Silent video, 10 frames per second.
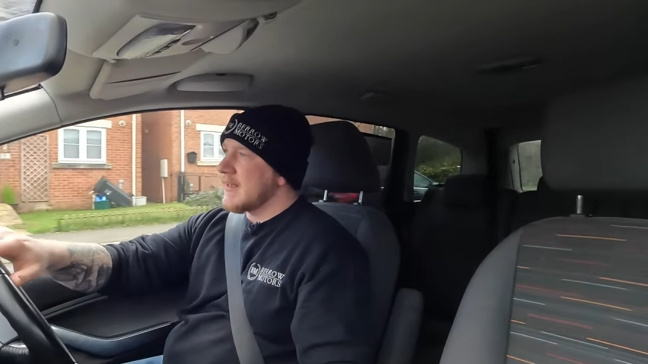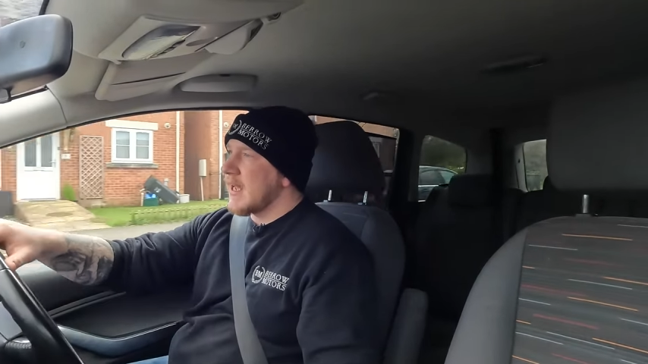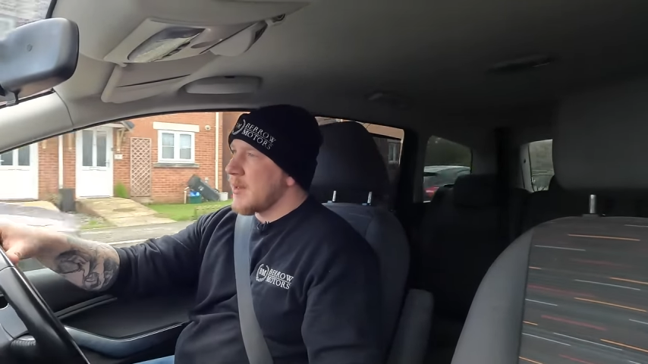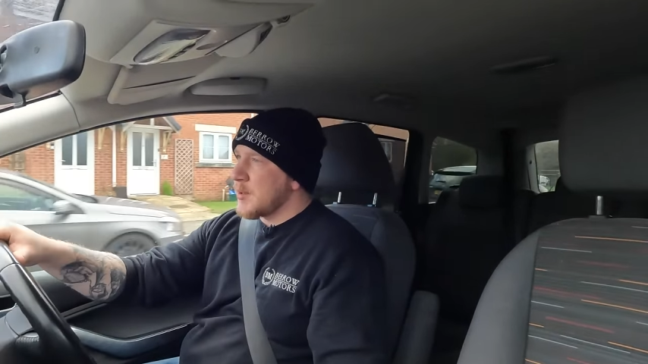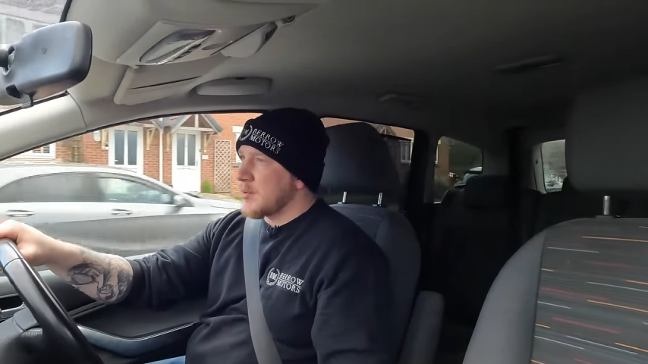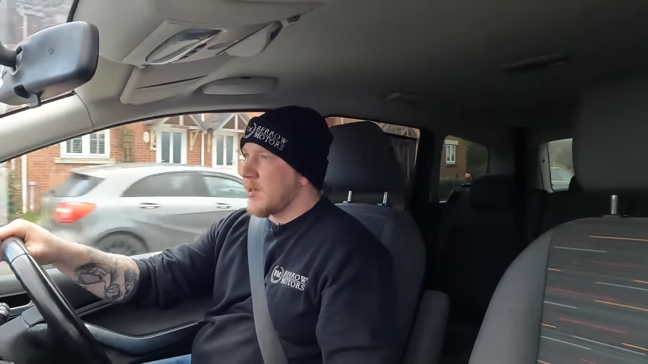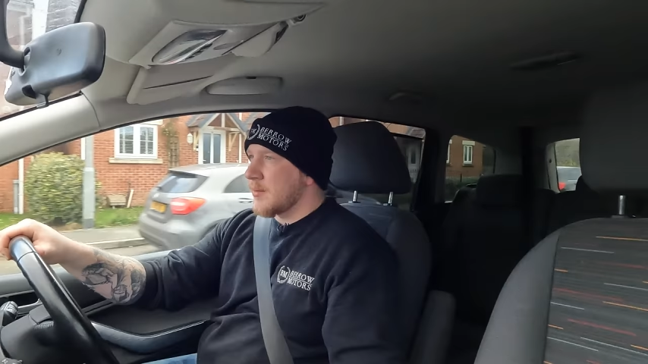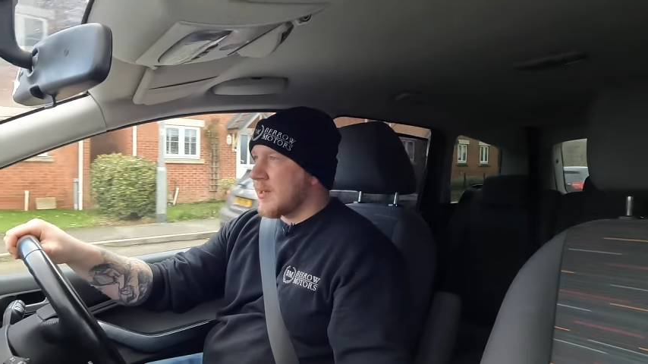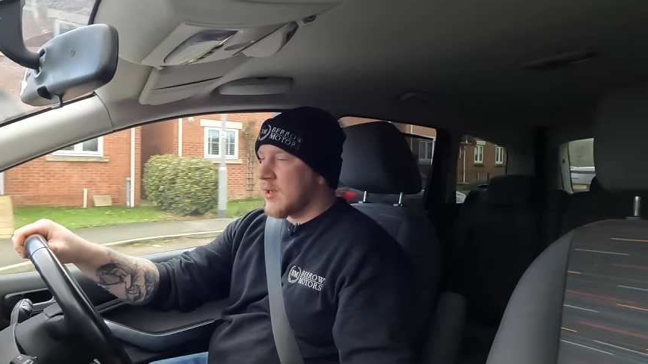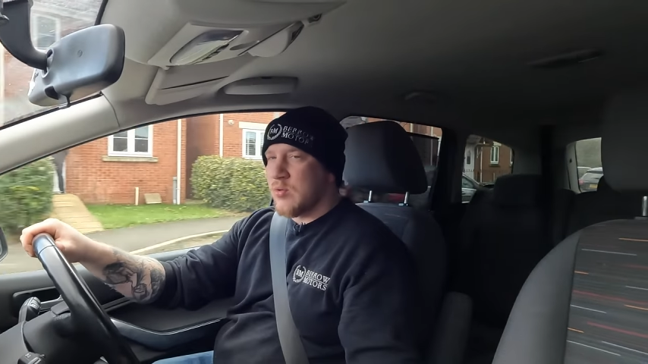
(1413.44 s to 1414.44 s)
yeah, people aren't
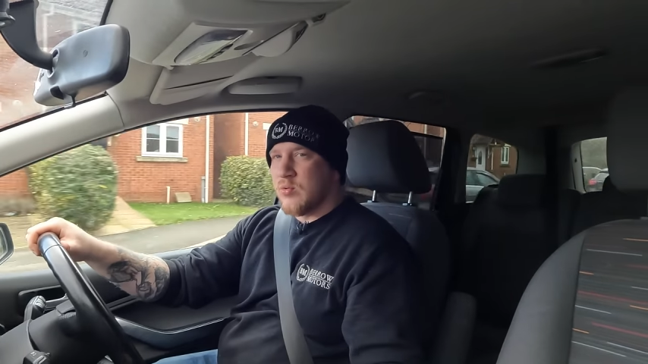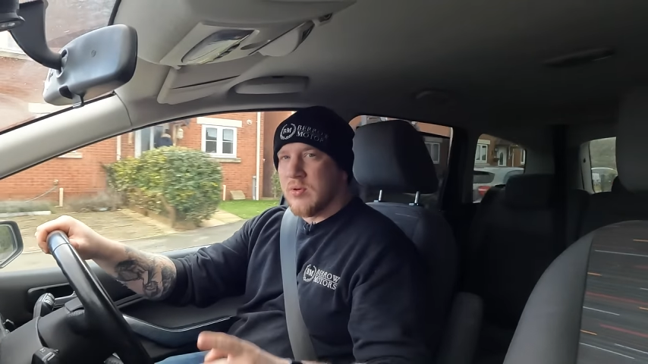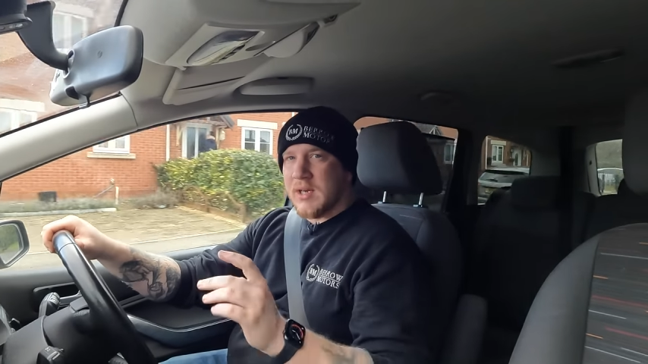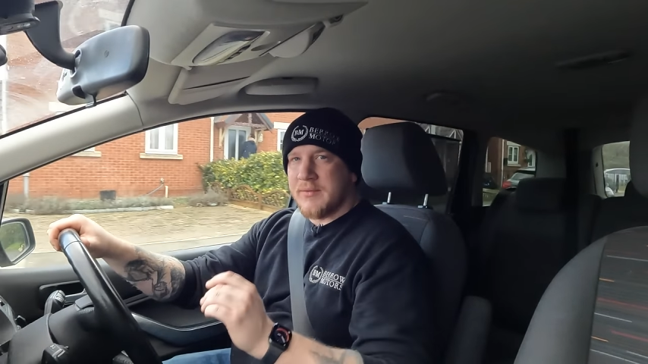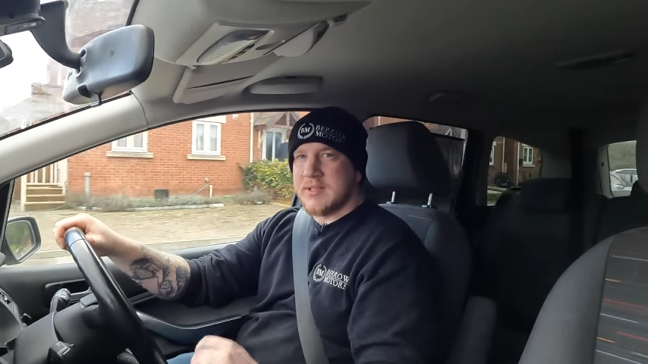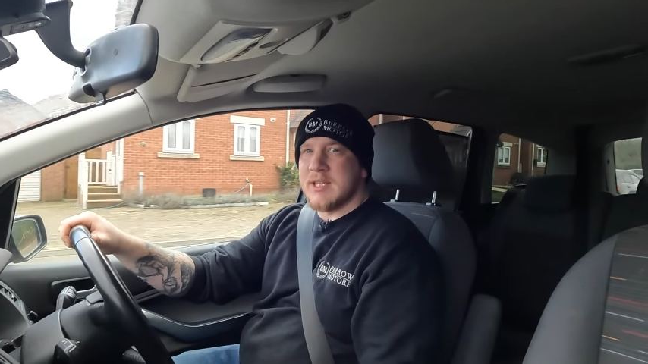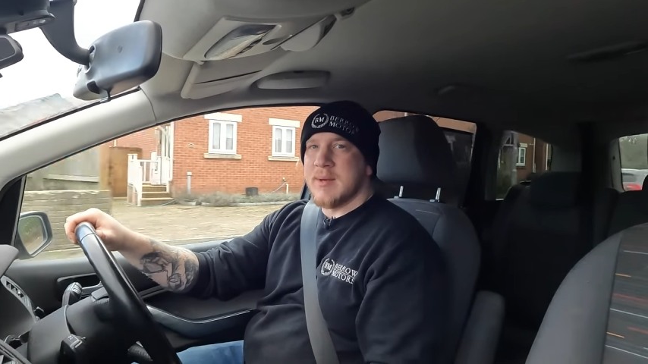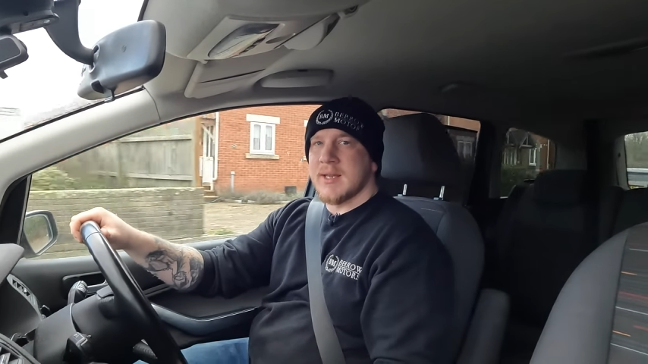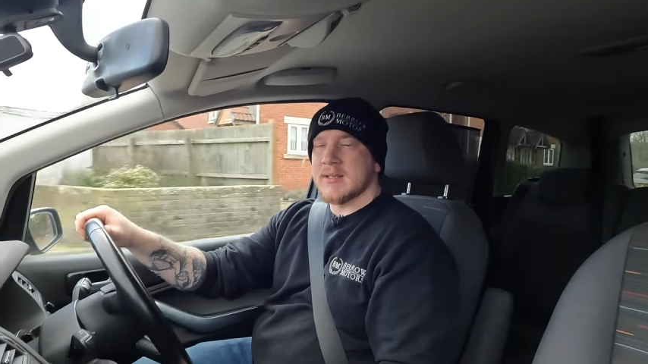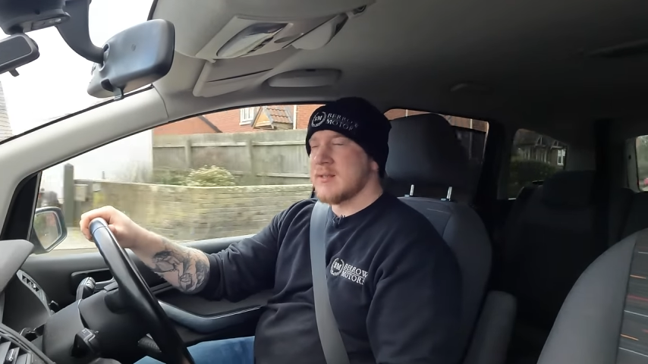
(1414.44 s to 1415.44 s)
gonna be like, oh, I love your
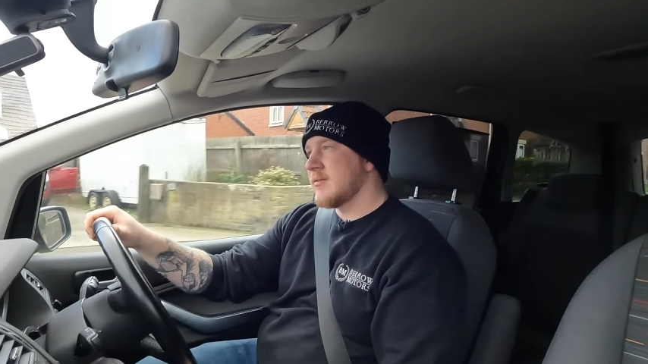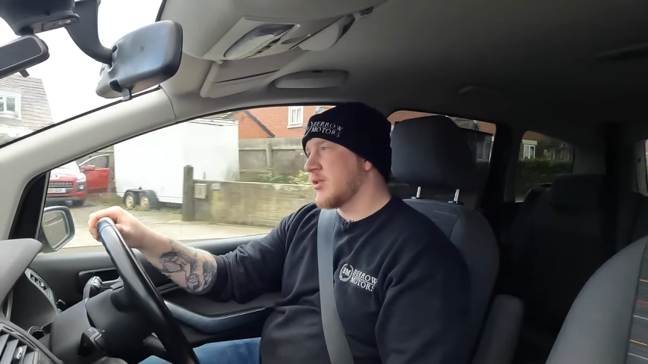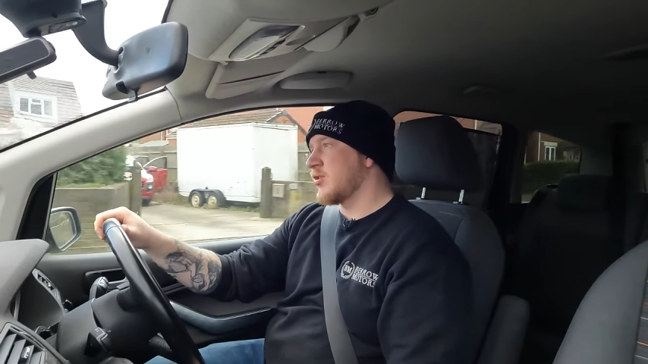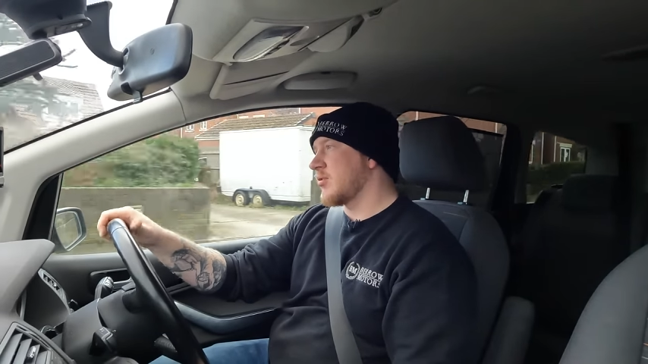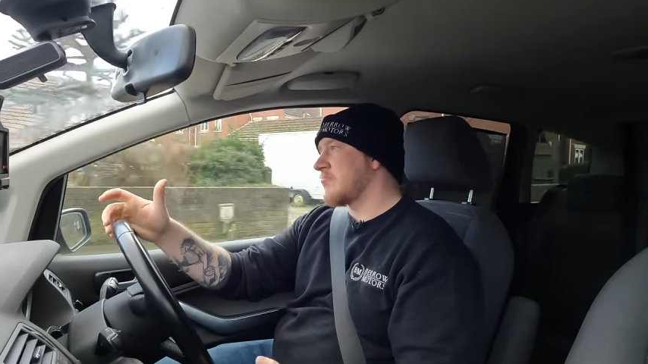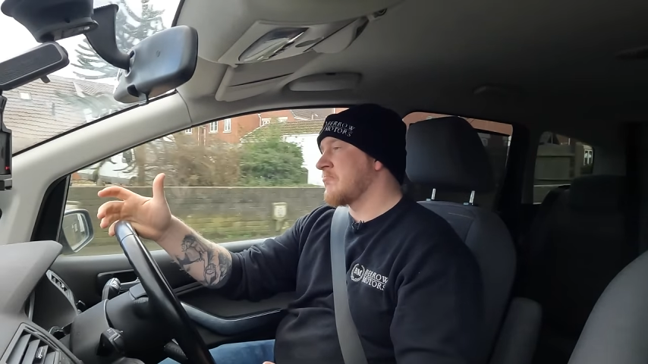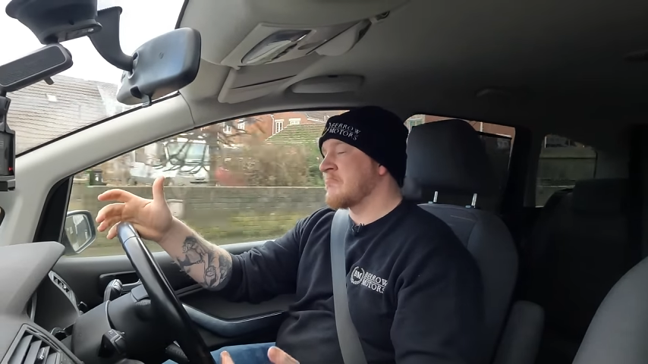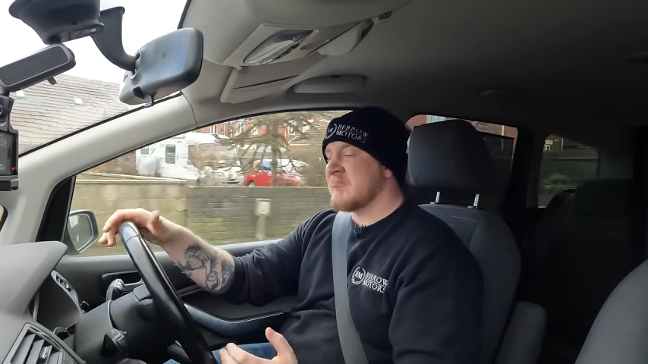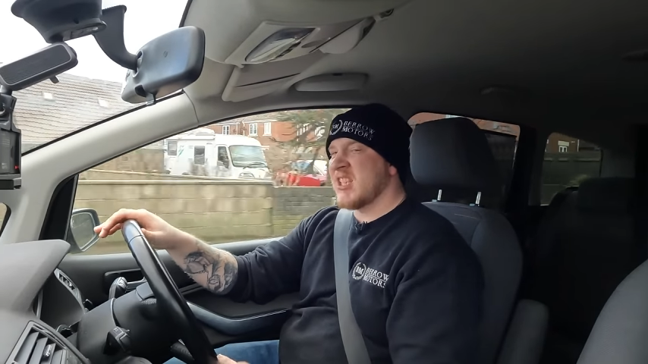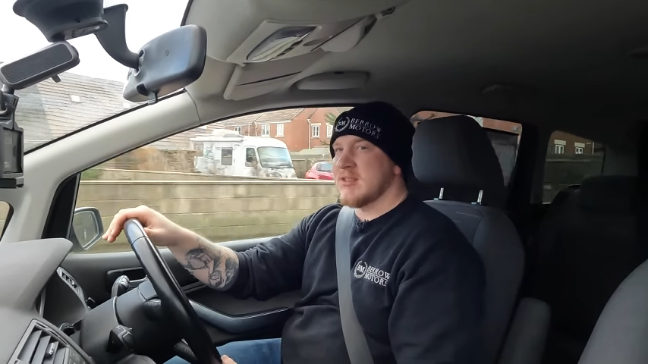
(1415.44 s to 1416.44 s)
Cmax. That's just,
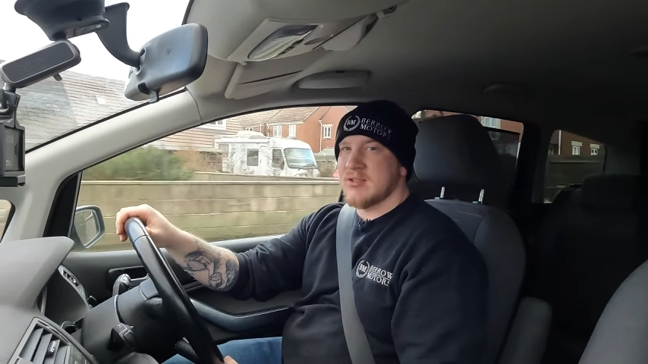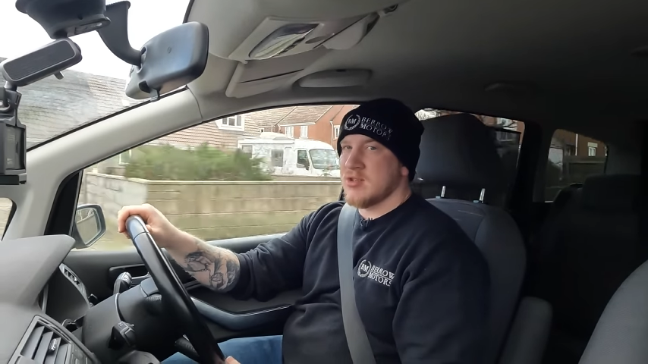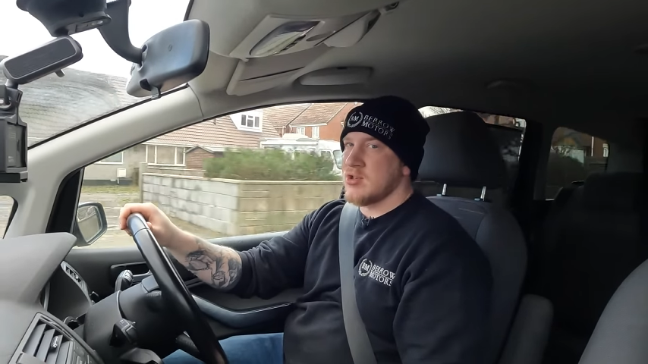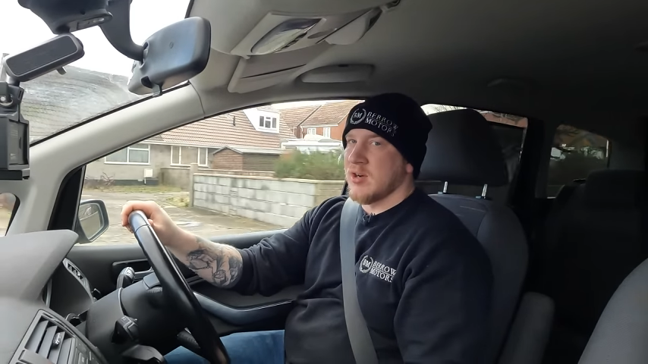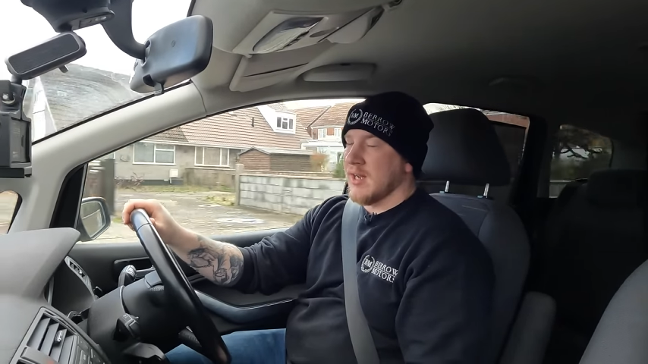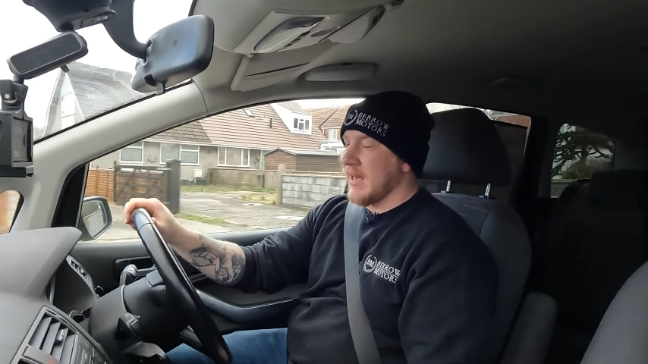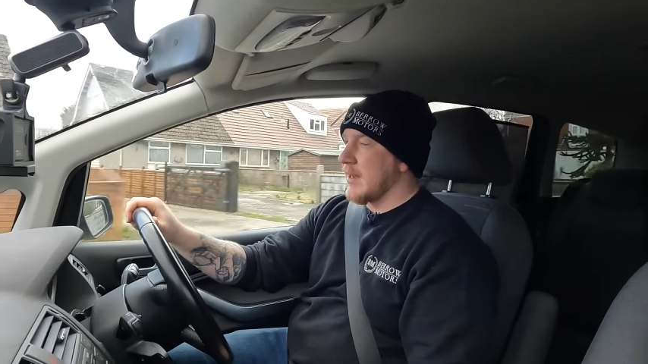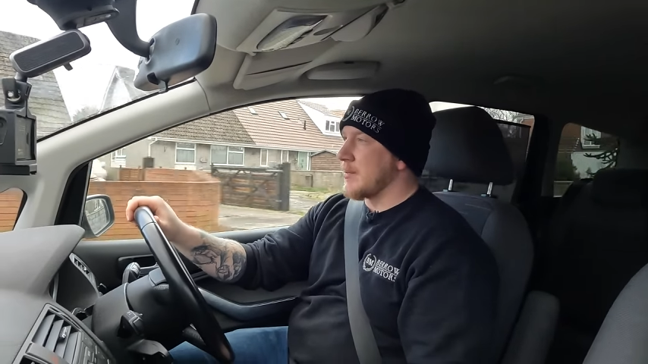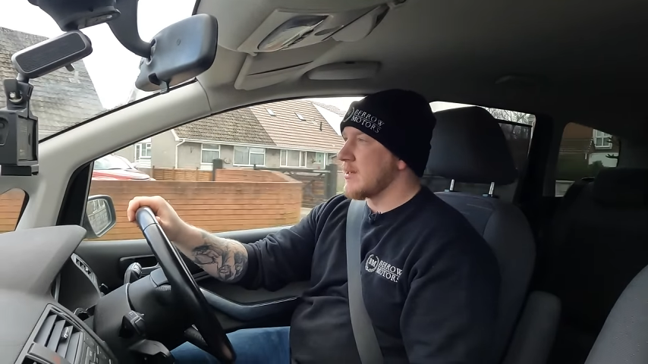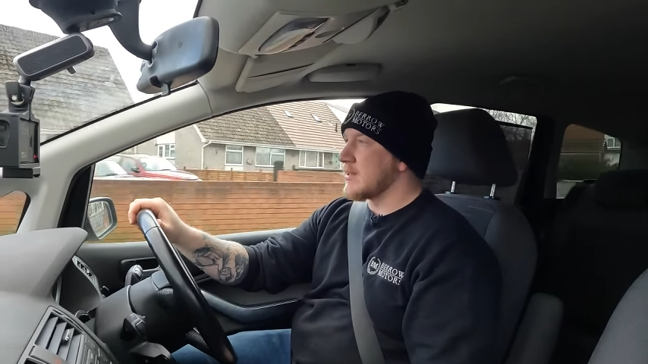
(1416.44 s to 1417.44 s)
it's just not gonna
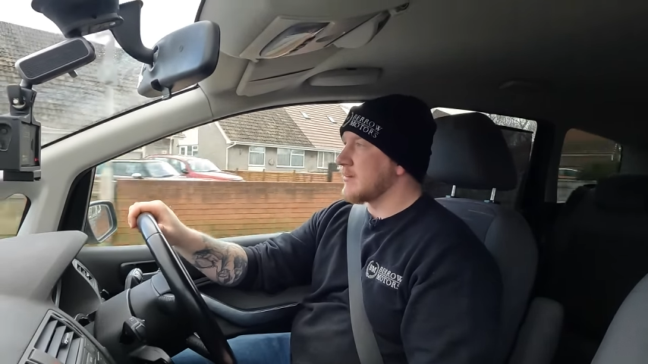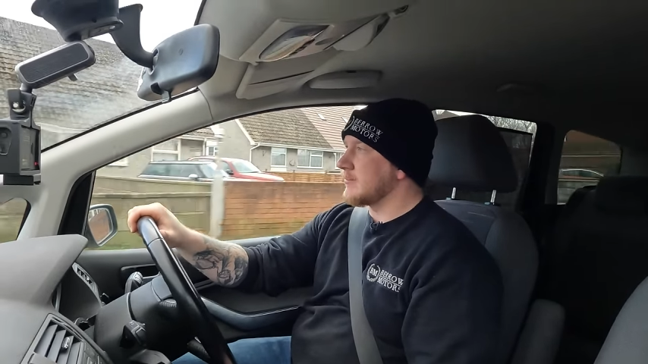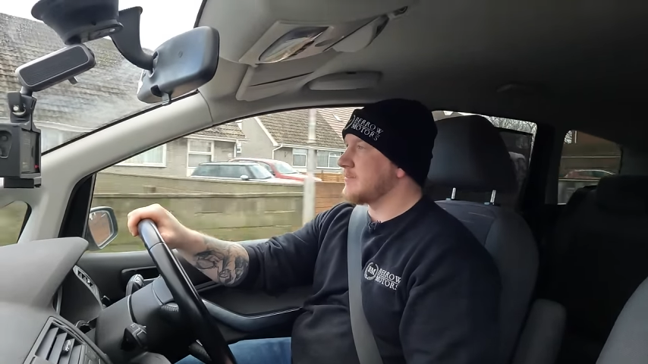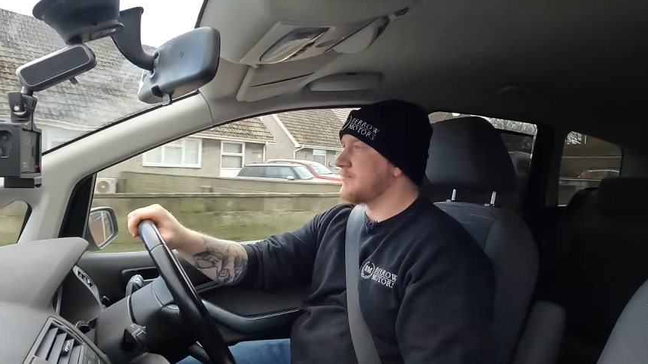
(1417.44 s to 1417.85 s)
happen, is it?